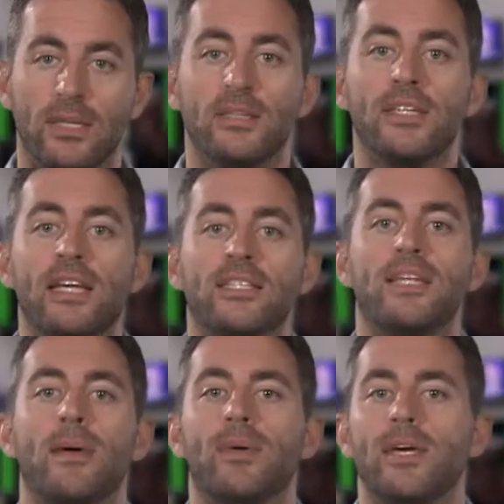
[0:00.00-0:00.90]
The next
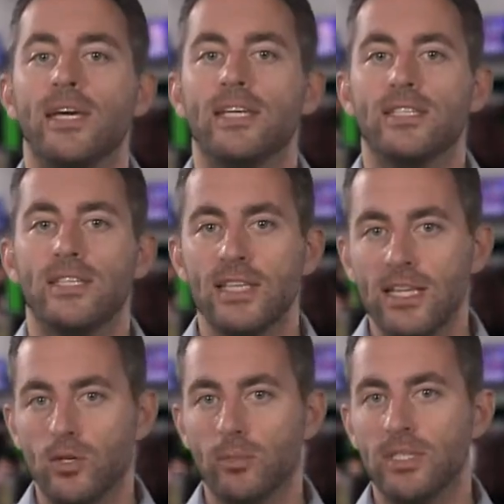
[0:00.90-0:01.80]
step is to
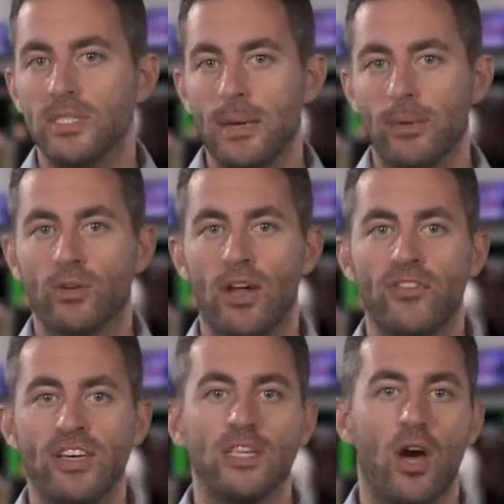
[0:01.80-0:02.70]
set up the
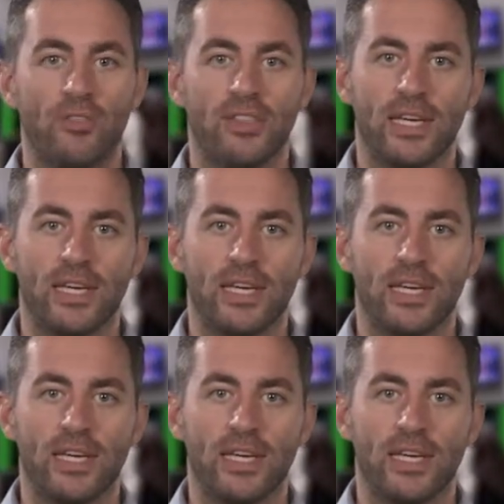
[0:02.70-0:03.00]
demographics of the